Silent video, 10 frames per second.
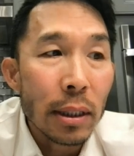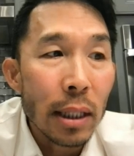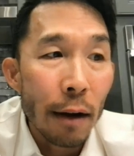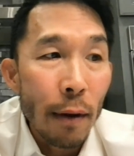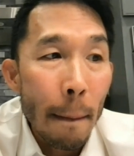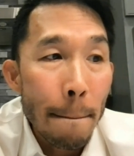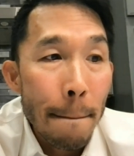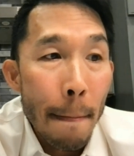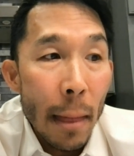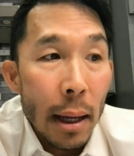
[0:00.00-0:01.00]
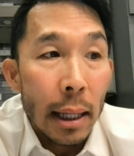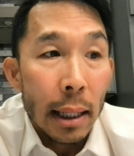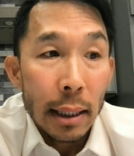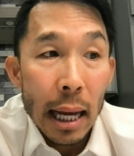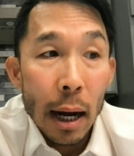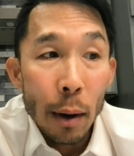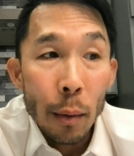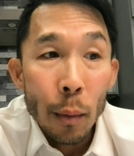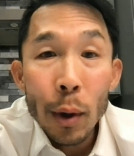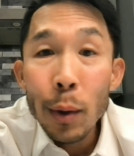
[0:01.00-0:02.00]
stuff. Now,
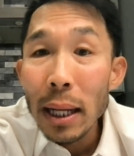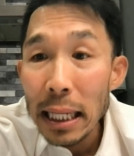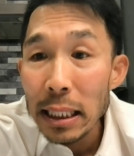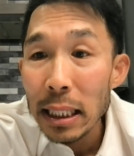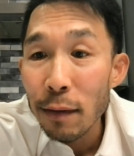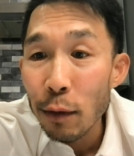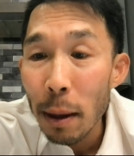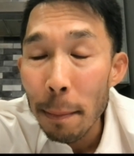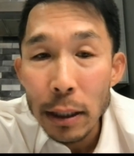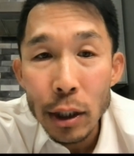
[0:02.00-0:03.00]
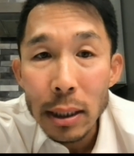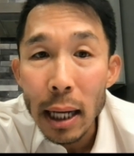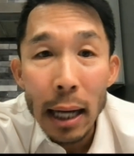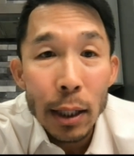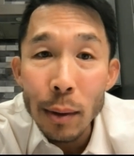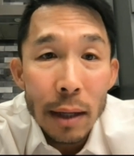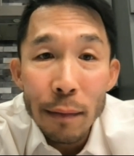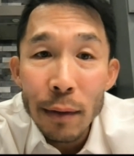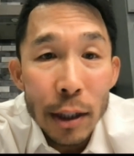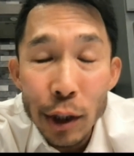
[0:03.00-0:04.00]
what do I like to give to my patients? I don't
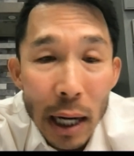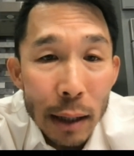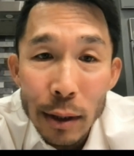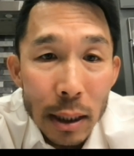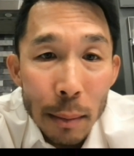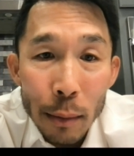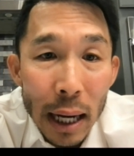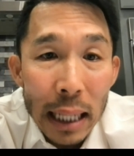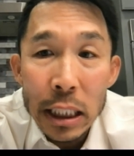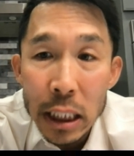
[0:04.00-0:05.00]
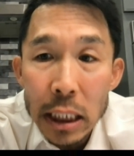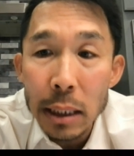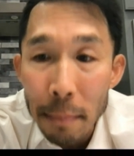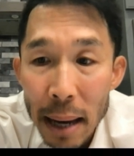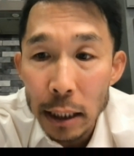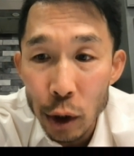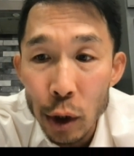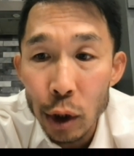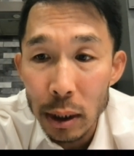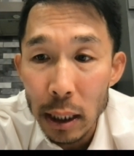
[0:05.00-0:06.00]
give literature out to someone I just met
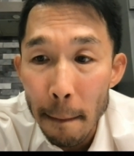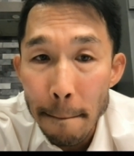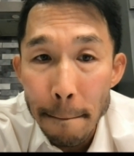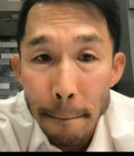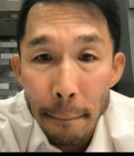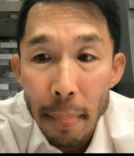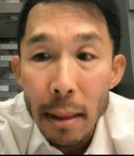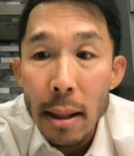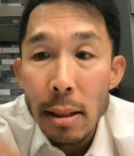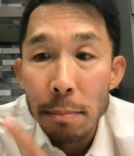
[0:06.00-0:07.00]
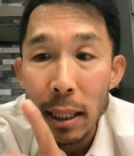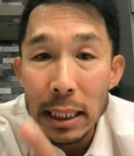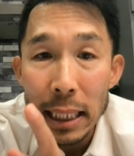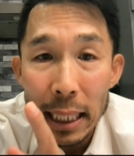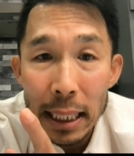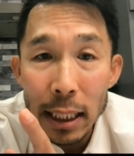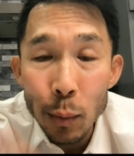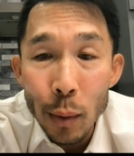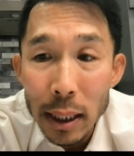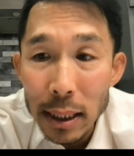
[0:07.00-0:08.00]
usually because the key is
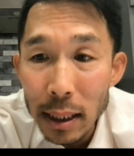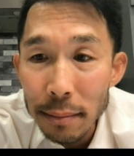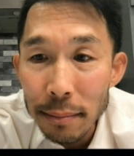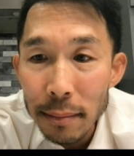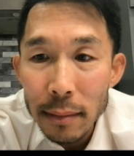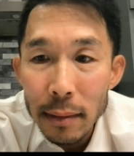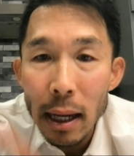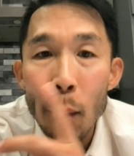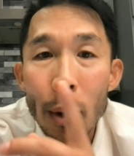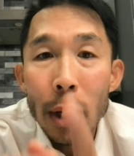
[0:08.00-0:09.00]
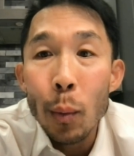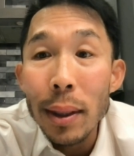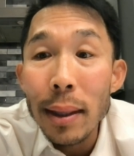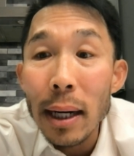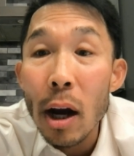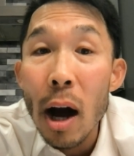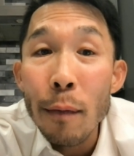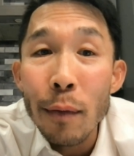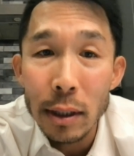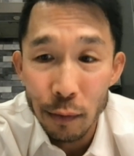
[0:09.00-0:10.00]
what is it? I want to win their
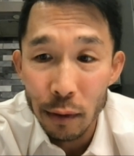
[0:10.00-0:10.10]
confidence